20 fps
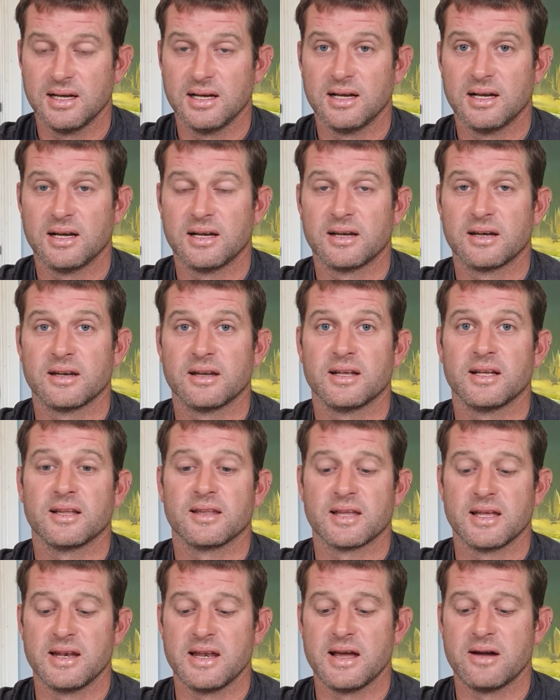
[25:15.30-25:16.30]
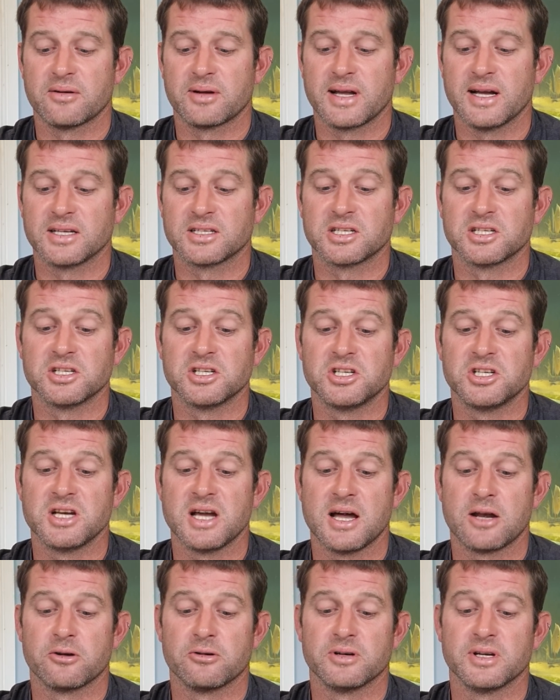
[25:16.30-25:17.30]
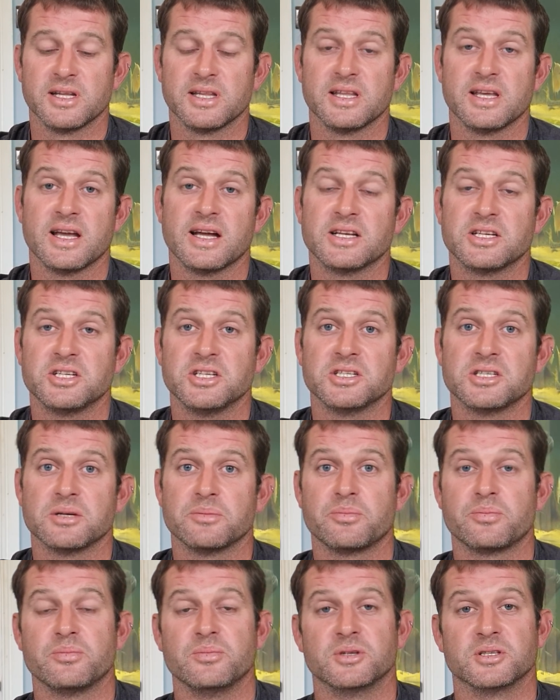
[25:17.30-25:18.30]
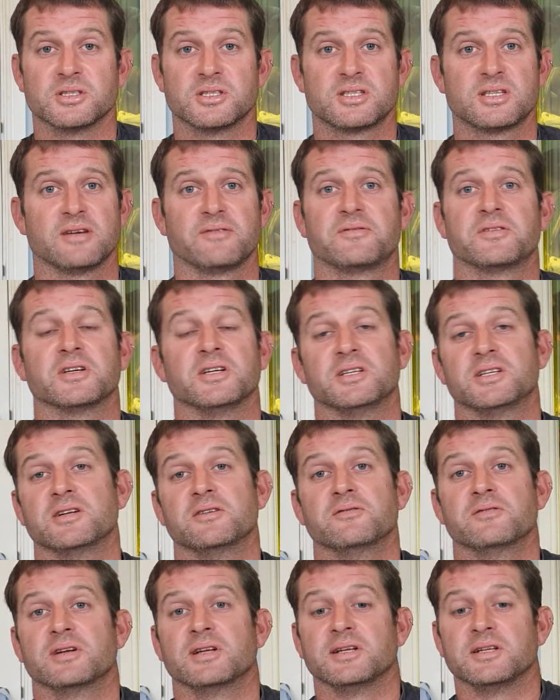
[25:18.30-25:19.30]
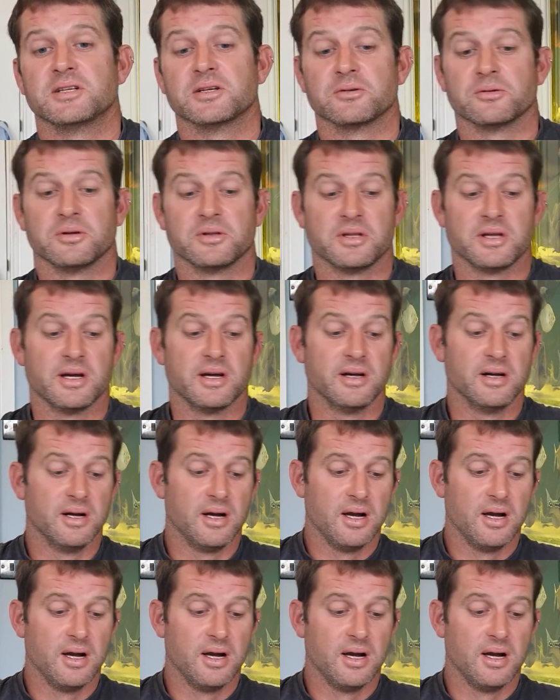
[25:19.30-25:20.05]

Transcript: and they're now catching shallow and in the edges and stuff that you didn't really do on there.